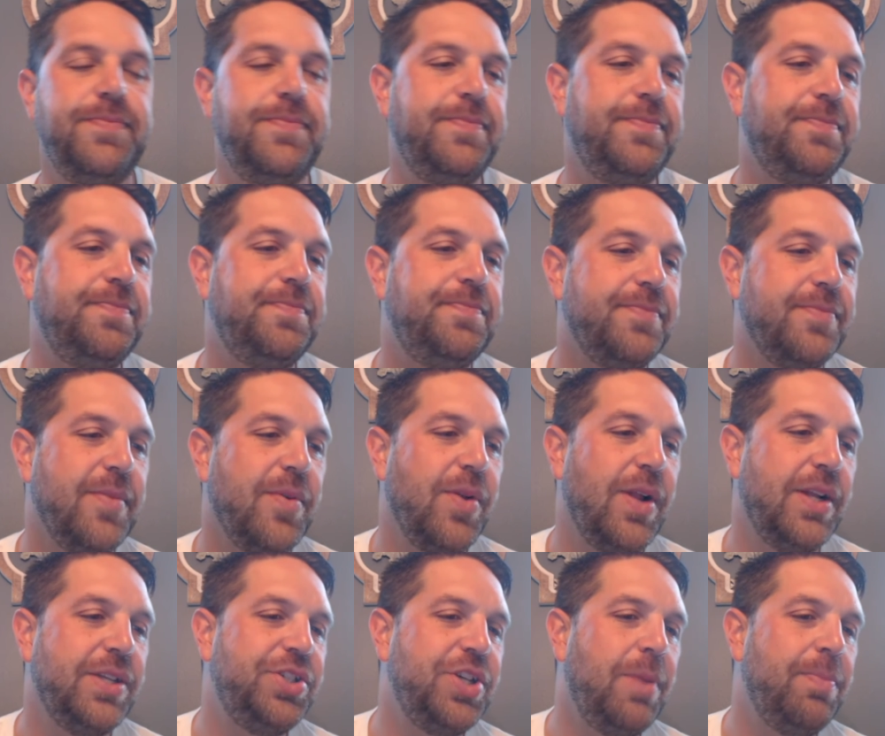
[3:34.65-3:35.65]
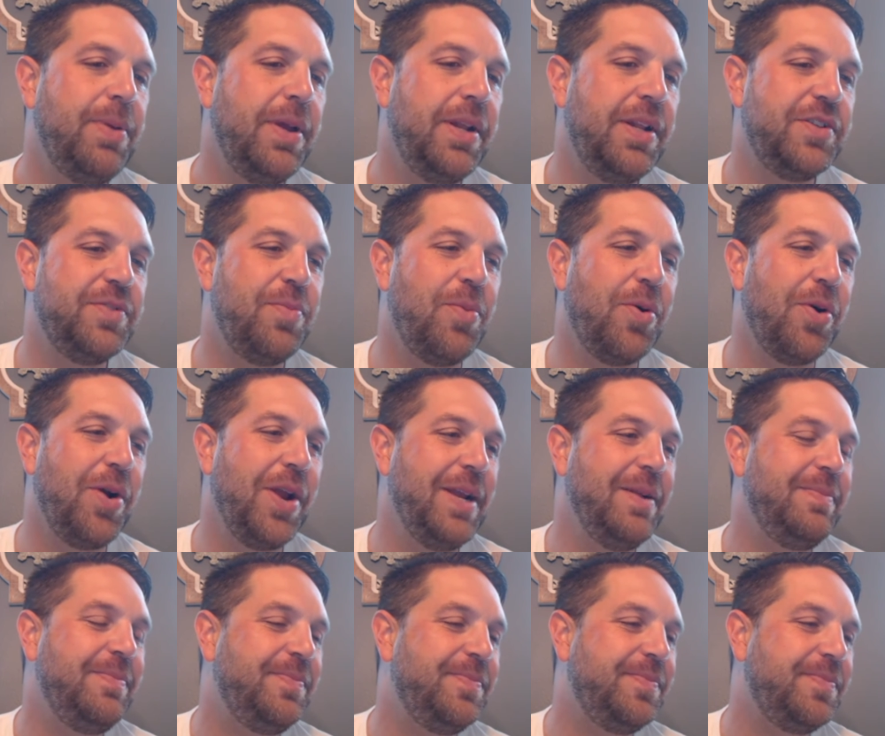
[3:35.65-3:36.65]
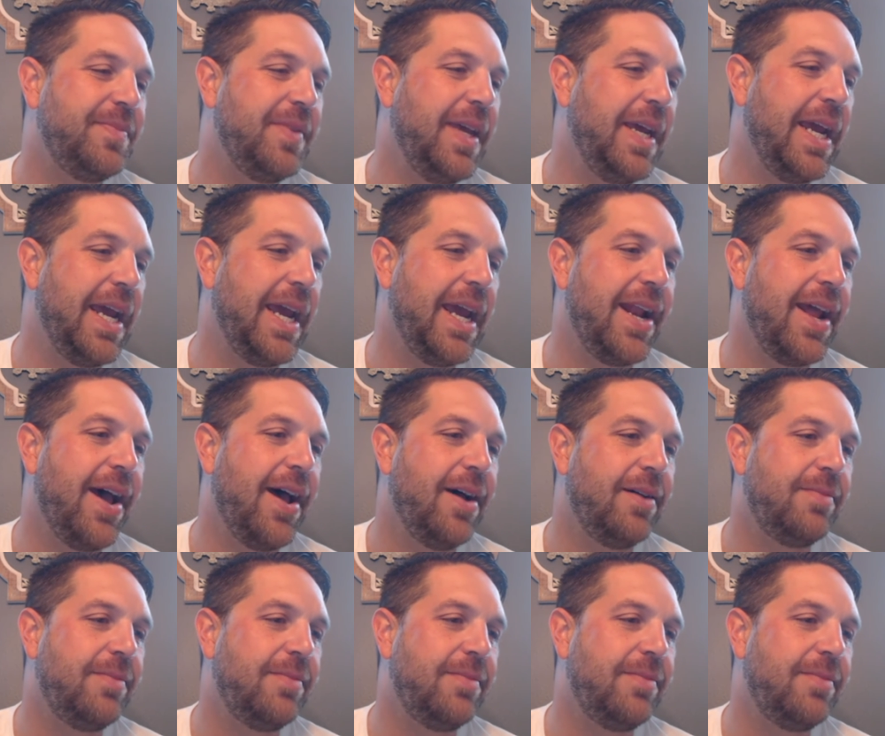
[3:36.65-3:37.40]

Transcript: Well, let's jump in this morning and